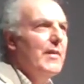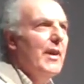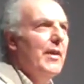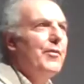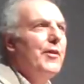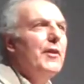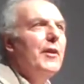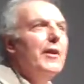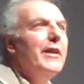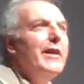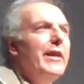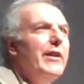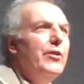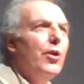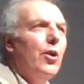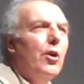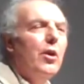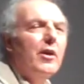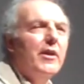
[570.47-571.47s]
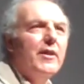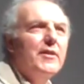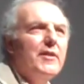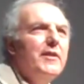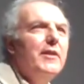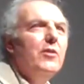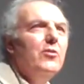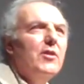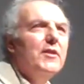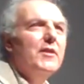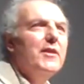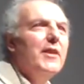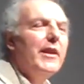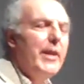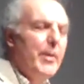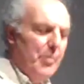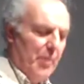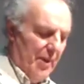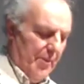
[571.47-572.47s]
if the lead dog is still
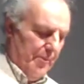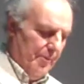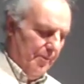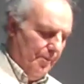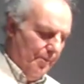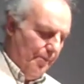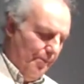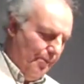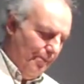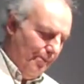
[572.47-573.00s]
asleep.